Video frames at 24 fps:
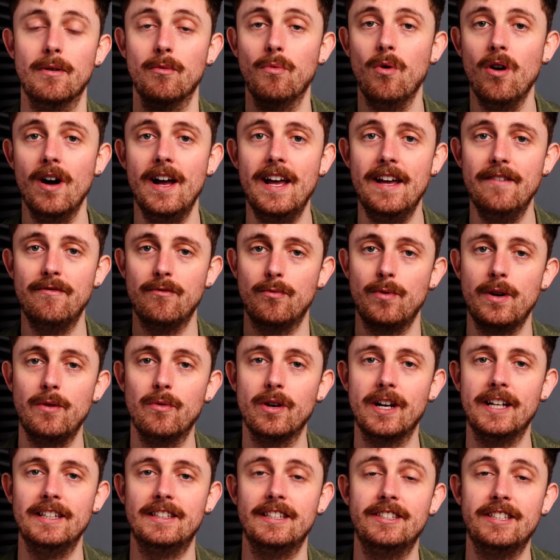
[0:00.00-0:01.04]
But what if we
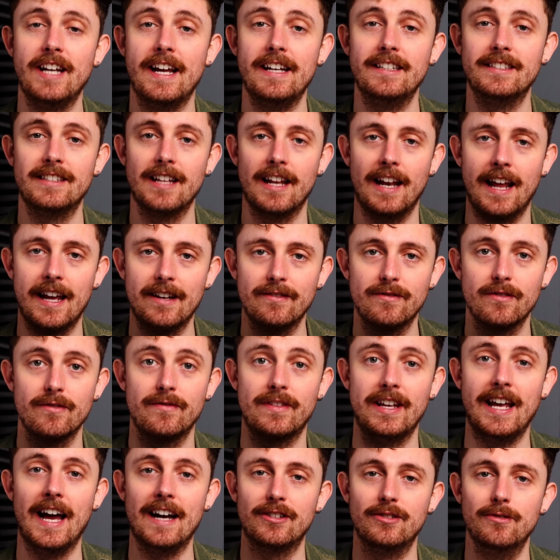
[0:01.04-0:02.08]
wanted to change the length of
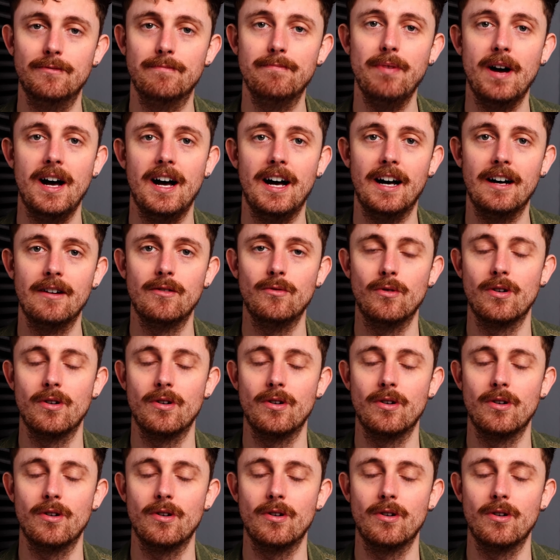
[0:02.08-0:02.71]
the actual bar?